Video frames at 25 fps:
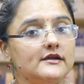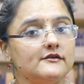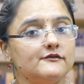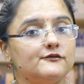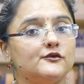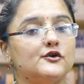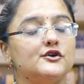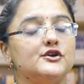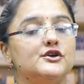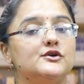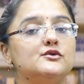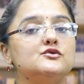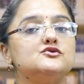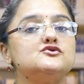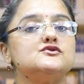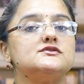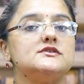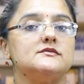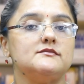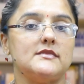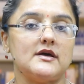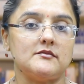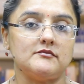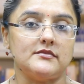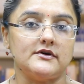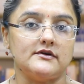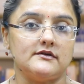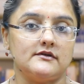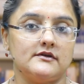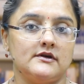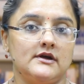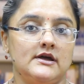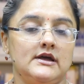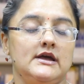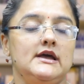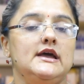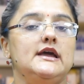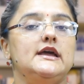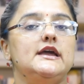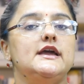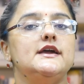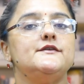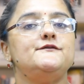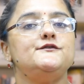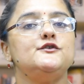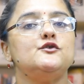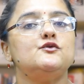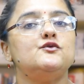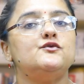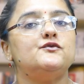thing for you to remember.
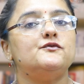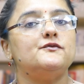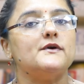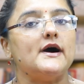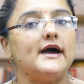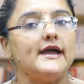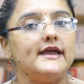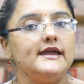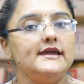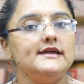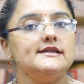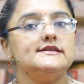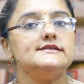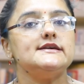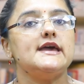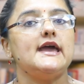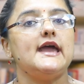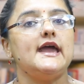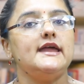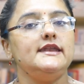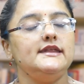If you find